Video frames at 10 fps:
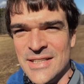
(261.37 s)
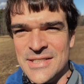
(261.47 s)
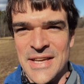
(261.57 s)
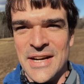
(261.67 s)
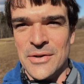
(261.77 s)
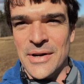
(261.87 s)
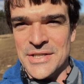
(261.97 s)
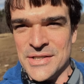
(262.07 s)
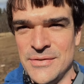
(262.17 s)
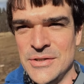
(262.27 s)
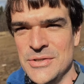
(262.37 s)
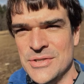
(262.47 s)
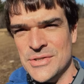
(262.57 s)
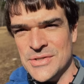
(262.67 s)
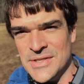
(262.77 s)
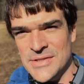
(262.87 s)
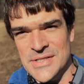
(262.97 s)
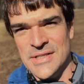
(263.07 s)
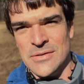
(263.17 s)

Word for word: static correction if you do choose to use it.